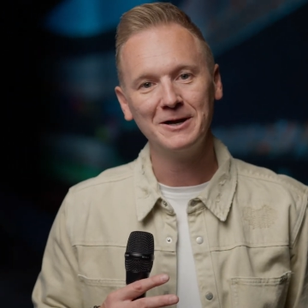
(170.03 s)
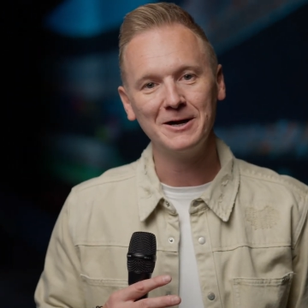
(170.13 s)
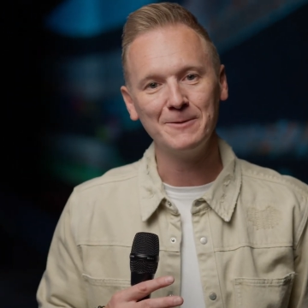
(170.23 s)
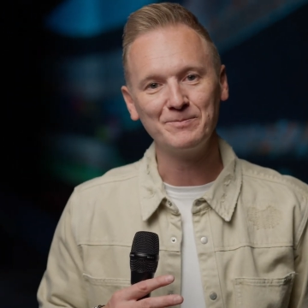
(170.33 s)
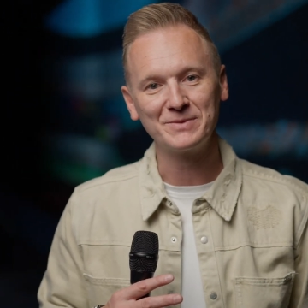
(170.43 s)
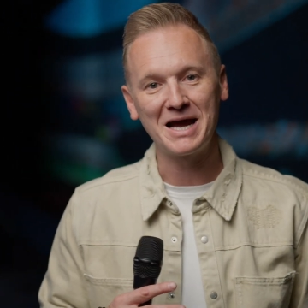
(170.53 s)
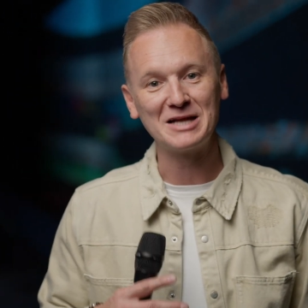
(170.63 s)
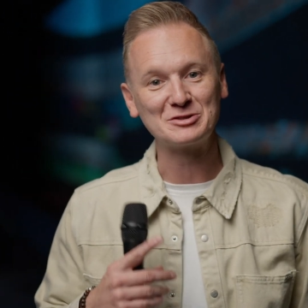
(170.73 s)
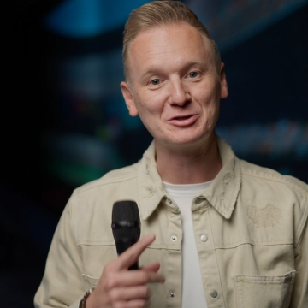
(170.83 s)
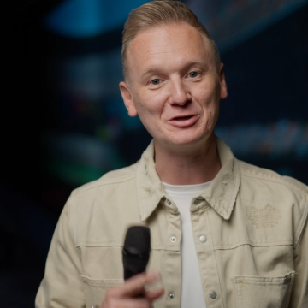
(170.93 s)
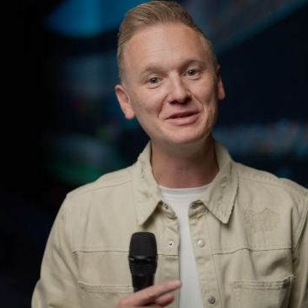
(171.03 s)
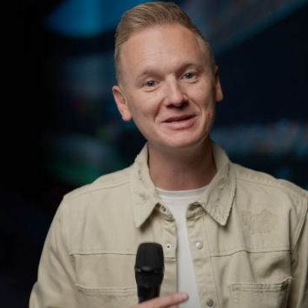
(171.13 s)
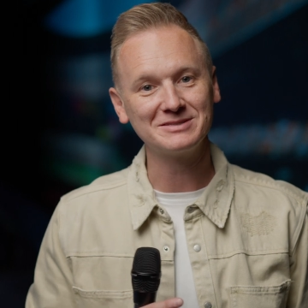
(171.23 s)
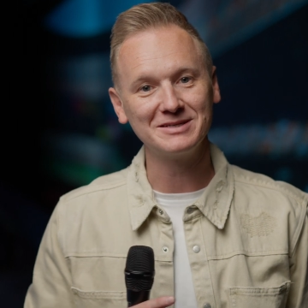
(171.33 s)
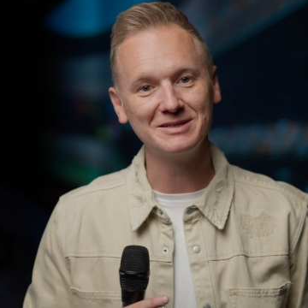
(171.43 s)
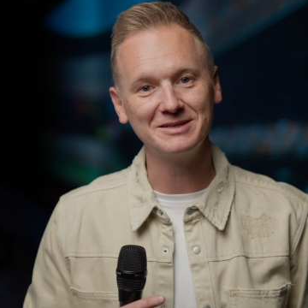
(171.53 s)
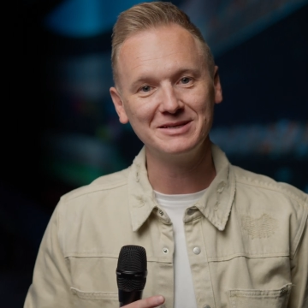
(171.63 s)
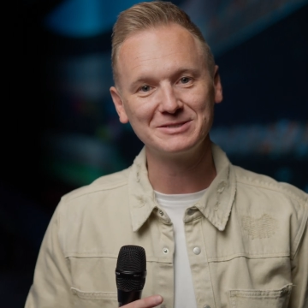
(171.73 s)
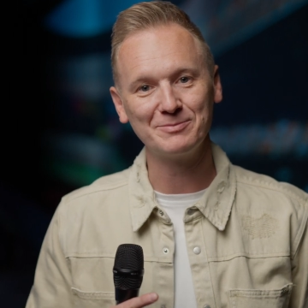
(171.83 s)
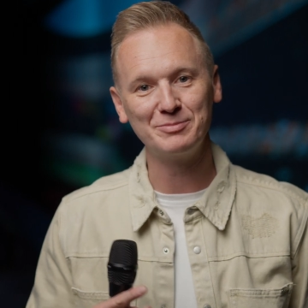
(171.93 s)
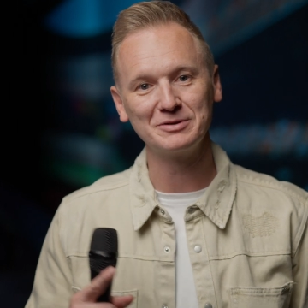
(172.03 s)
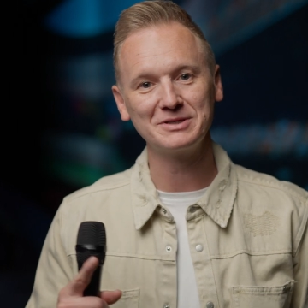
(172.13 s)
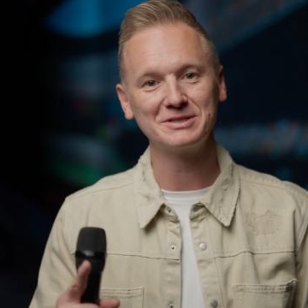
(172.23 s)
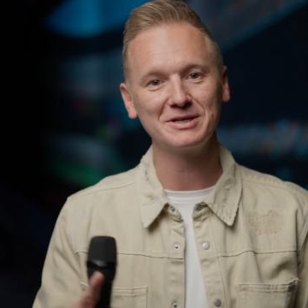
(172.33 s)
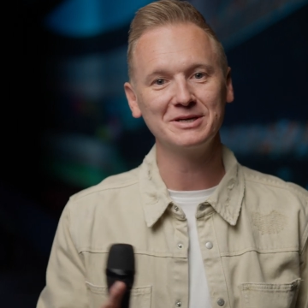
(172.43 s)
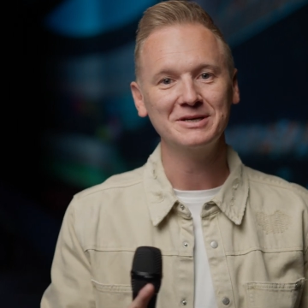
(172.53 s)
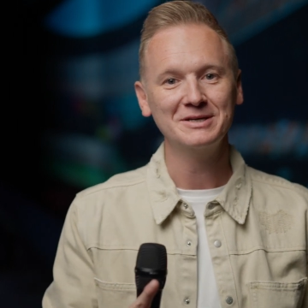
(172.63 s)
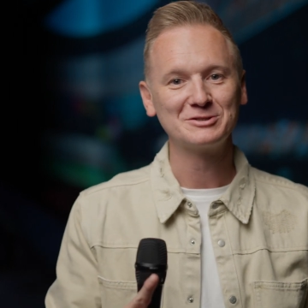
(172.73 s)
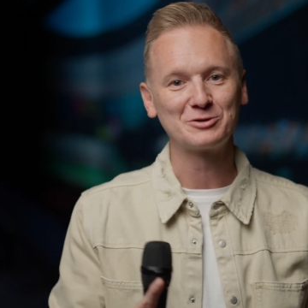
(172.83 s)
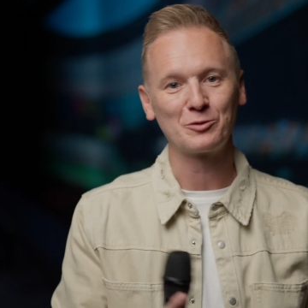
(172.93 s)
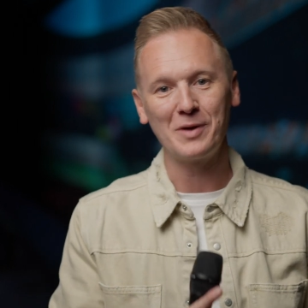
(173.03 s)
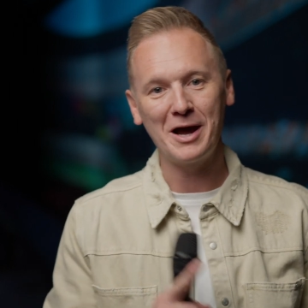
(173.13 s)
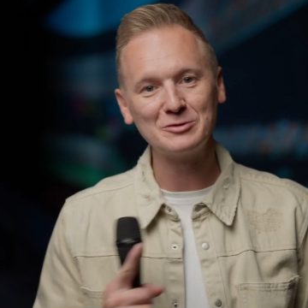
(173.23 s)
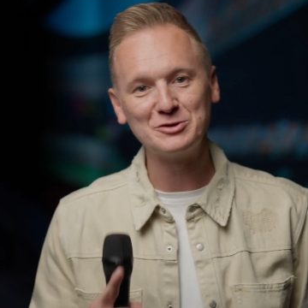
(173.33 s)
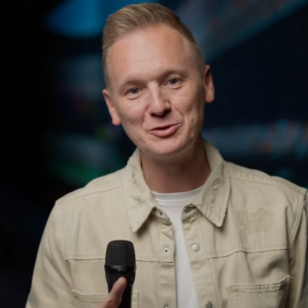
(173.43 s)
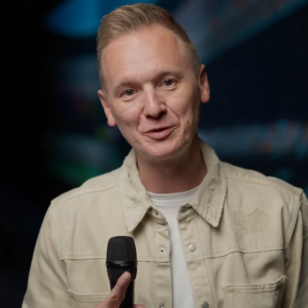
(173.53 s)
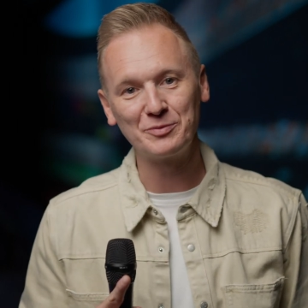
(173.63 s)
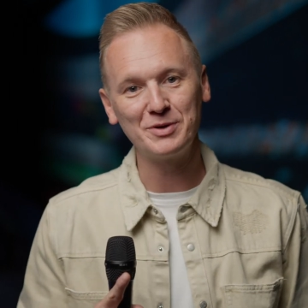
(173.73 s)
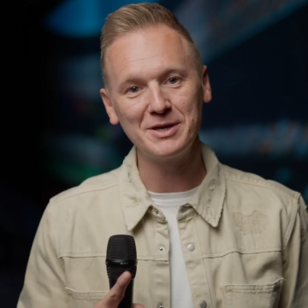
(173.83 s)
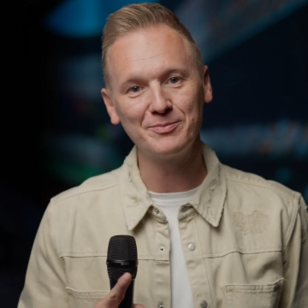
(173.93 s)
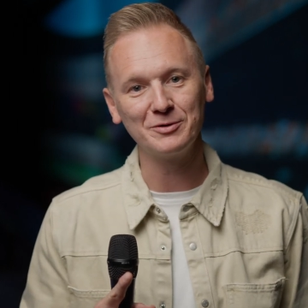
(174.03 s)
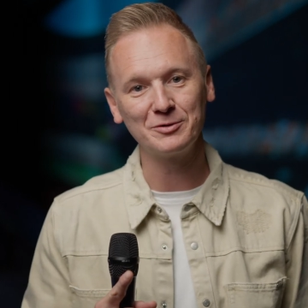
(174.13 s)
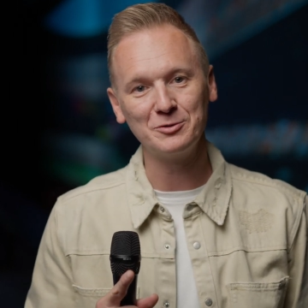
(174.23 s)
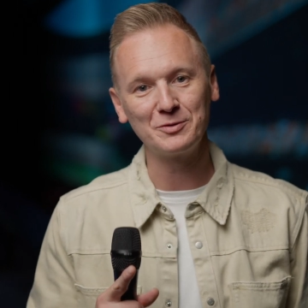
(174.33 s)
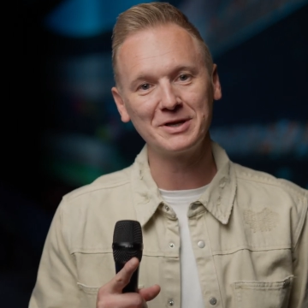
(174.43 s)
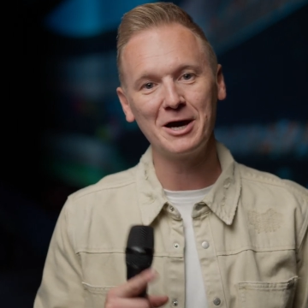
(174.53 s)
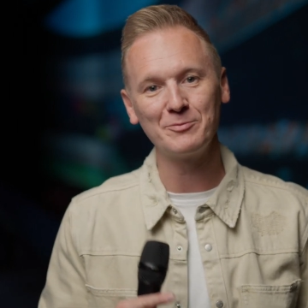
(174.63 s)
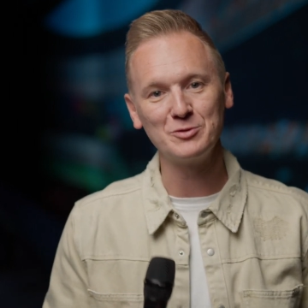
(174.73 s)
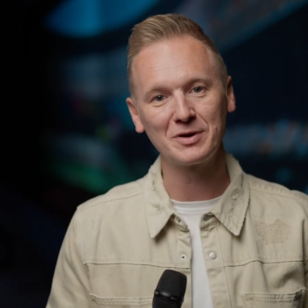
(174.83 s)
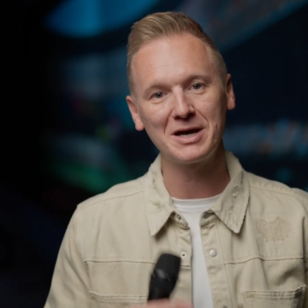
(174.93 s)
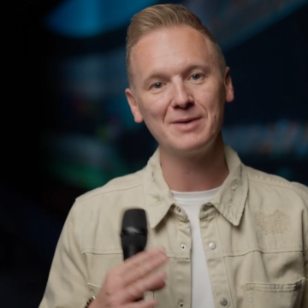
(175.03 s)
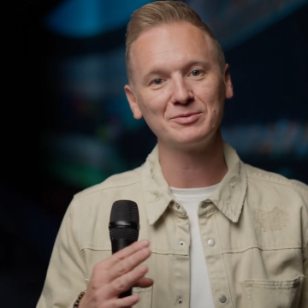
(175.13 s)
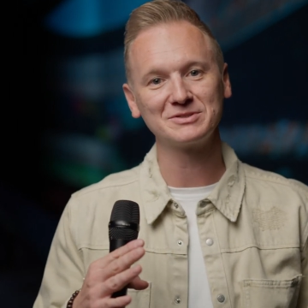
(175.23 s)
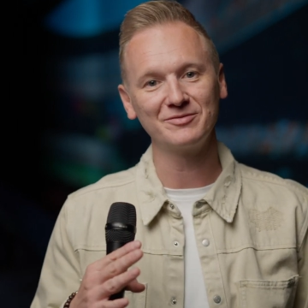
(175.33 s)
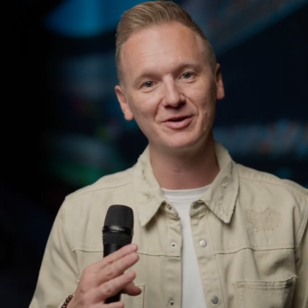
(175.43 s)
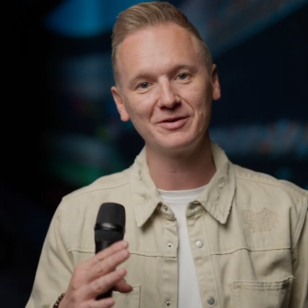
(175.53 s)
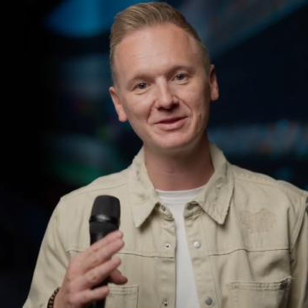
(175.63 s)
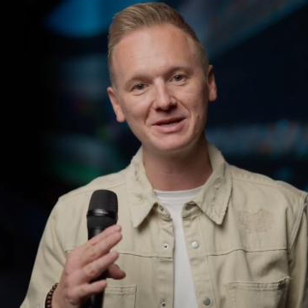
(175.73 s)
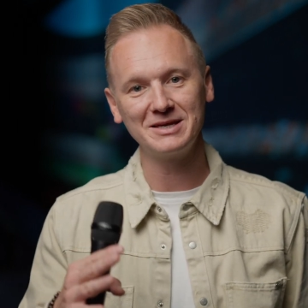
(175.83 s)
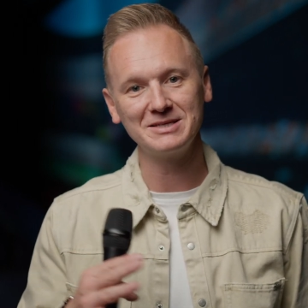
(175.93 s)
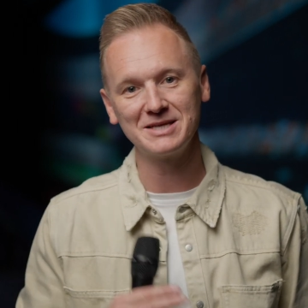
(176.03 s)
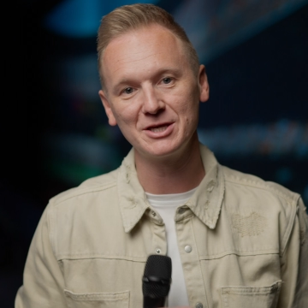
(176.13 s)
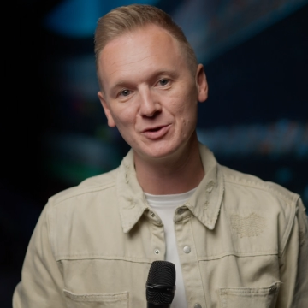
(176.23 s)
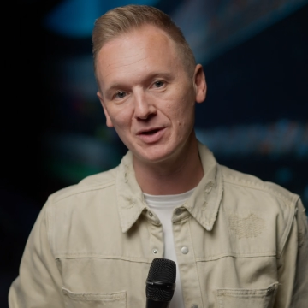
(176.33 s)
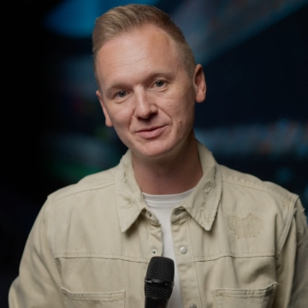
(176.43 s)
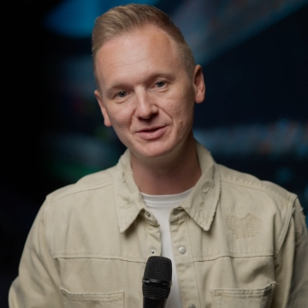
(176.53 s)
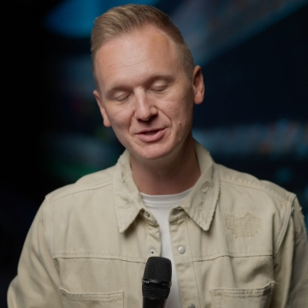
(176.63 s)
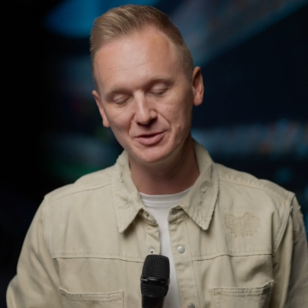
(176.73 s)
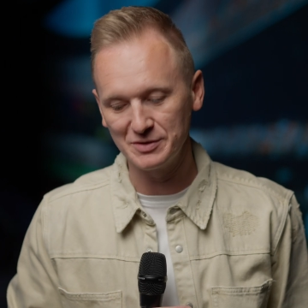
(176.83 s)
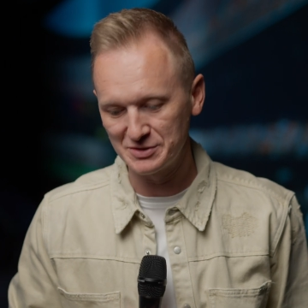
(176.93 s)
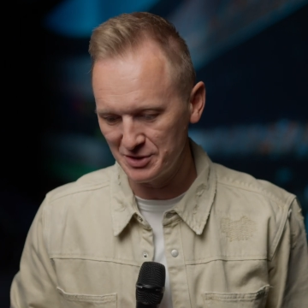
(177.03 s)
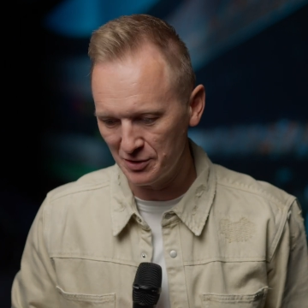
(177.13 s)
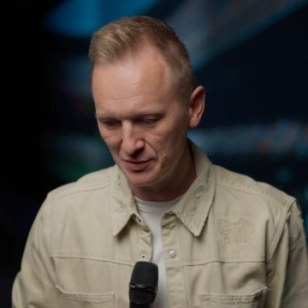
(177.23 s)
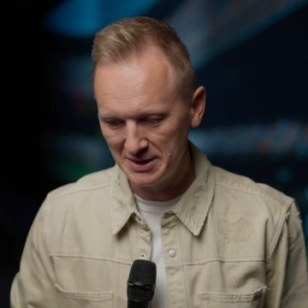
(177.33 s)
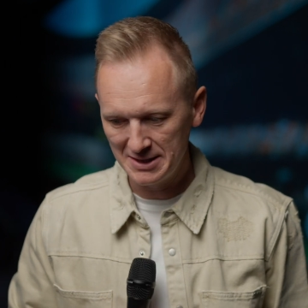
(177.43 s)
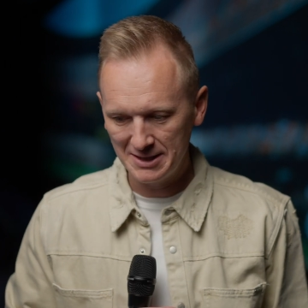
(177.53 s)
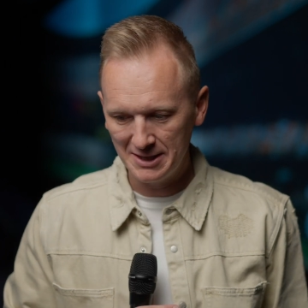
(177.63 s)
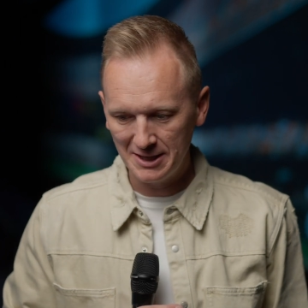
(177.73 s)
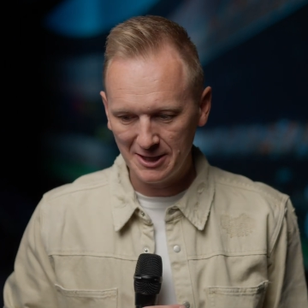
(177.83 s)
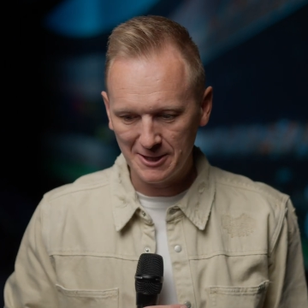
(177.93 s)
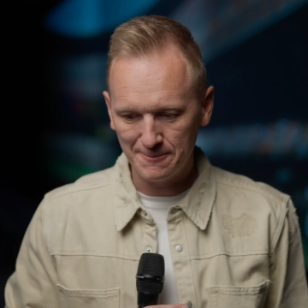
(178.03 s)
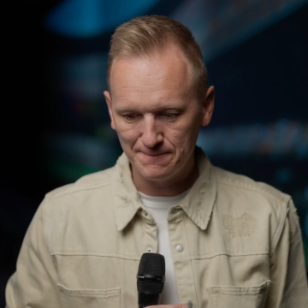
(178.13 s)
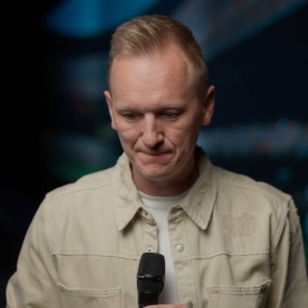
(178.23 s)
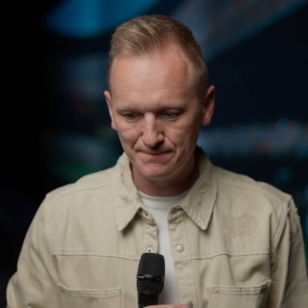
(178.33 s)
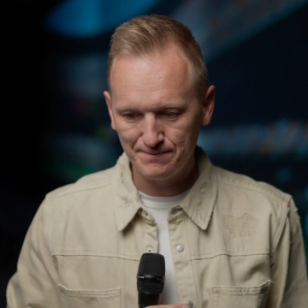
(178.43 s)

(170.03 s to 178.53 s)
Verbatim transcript: um, God's goodness and his ability to surround you with people who can help you accomplish the very thing he set you out to do. And so um,